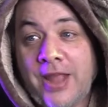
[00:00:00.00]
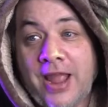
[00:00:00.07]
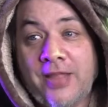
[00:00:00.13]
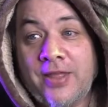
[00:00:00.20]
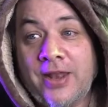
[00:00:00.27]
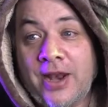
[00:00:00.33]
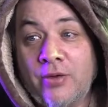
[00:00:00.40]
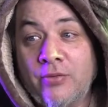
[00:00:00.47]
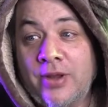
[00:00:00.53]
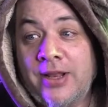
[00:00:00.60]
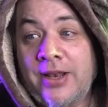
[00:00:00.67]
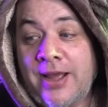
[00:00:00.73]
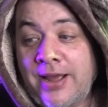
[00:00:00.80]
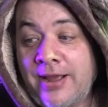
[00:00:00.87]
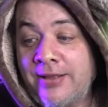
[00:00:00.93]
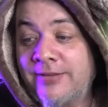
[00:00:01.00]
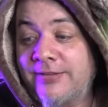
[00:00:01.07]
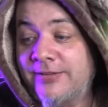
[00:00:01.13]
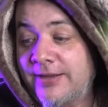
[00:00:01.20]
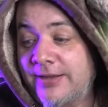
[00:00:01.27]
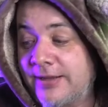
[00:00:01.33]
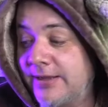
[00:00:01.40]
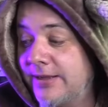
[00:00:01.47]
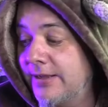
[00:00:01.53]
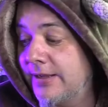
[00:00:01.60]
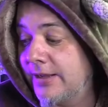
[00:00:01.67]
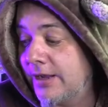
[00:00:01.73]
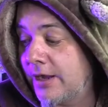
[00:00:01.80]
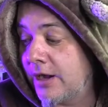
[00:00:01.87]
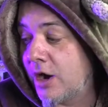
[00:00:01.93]
And then I realized,
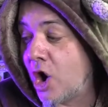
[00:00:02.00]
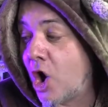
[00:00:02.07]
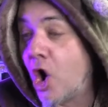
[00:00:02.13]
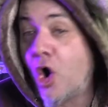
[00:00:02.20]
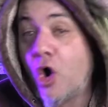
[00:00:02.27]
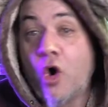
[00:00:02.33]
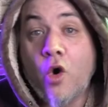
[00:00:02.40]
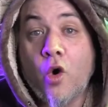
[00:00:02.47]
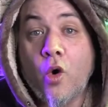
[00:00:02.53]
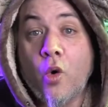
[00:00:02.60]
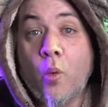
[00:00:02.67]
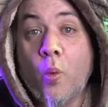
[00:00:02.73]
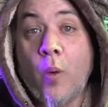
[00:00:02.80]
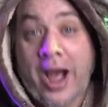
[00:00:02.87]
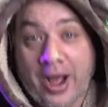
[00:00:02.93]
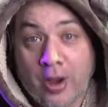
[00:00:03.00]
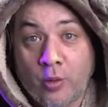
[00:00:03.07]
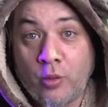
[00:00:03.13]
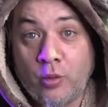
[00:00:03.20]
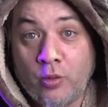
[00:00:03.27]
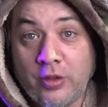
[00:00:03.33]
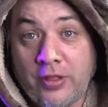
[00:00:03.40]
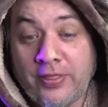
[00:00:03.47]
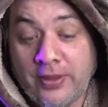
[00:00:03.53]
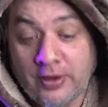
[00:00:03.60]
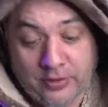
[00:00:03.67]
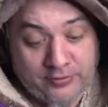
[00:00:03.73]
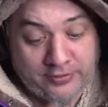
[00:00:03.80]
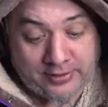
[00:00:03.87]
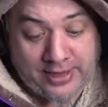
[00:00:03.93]
wow,
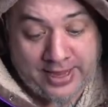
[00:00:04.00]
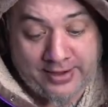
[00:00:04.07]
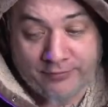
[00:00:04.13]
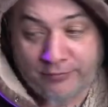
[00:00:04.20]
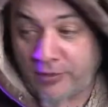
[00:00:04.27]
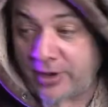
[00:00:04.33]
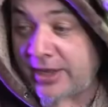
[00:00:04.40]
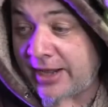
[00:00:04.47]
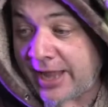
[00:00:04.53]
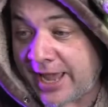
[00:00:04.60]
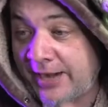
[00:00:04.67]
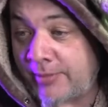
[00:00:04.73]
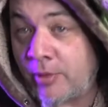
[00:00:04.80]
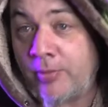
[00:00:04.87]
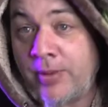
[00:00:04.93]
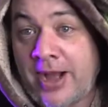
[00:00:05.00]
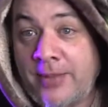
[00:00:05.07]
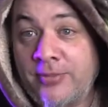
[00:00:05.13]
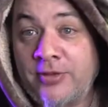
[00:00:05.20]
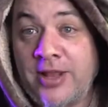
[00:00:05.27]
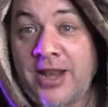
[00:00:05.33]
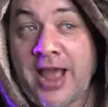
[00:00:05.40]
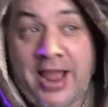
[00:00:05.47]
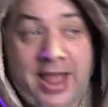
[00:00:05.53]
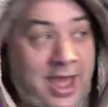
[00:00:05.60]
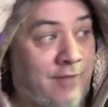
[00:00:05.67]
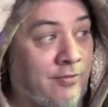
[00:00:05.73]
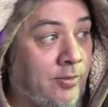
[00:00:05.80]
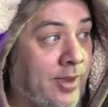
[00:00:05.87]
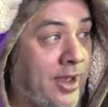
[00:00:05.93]
there is a lot of freaking animal pops that I
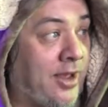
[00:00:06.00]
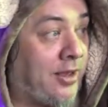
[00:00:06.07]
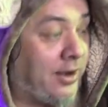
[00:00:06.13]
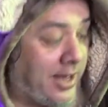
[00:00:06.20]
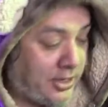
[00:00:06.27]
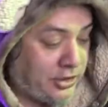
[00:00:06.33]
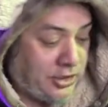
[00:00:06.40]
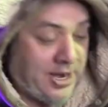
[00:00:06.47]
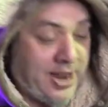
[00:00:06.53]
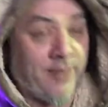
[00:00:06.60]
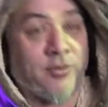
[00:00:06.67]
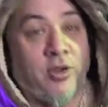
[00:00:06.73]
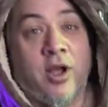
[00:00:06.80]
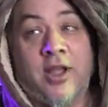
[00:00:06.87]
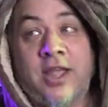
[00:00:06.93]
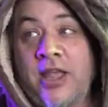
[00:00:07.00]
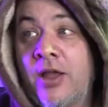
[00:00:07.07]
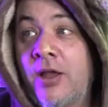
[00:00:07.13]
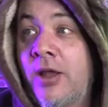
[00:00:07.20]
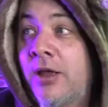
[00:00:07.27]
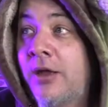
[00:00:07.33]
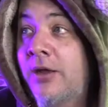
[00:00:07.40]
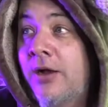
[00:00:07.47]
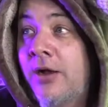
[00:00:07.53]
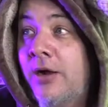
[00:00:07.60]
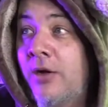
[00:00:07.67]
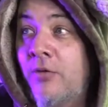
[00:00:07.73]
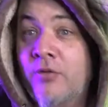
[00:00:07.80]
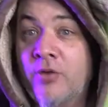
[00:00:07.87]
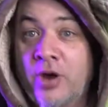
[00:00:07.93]
have in my collection. I'm talking
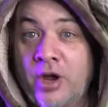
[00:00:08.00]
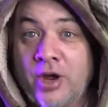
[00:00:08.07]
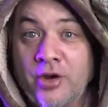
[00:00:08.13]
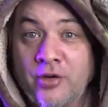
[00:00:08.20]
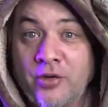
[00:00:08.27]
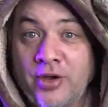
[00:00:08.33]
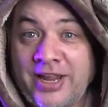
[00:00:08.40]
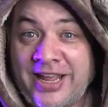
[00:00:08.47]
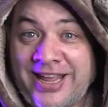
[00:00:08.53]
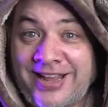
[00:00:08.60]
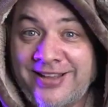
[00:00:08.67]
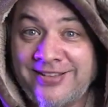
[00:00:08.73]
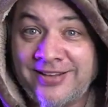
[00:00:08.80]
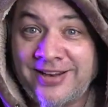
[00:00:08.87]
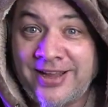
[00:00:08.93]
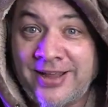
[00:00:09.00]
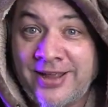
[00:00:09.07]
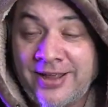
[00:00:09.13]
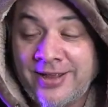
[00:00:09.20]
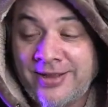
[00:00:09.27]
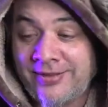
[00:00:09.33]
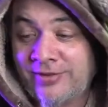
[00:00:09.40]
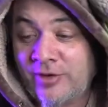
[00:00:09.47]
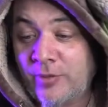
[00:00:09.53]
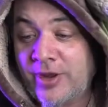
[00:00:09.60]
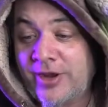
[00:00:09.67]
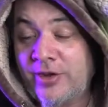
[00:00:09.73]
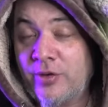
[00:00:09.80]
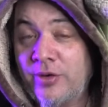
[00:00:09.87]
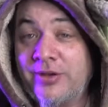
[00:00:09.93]
over 100 easily. So we're
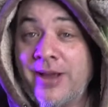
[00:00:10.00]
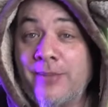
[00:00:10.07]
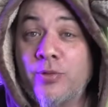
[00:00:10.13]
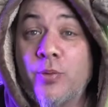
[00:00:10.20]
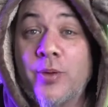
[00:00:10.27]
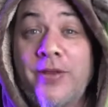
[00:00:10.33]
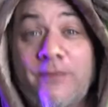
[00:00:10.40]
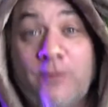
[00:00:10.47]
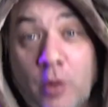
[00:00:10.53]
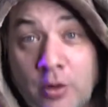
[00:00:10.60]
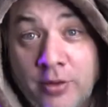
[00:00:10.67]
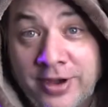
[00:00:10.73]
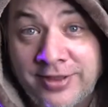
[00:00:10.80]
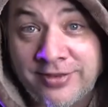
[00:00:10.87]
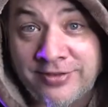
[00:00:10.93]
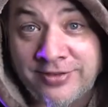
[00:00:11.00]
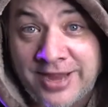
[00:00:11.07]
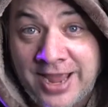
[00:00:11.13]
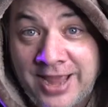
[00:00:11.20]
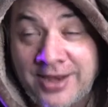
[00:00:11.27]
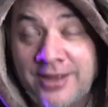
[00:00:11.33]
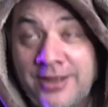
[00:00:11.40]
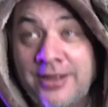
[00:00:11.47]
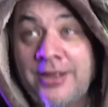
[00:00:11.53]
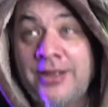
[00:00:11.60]
gonna do a top 24 instead.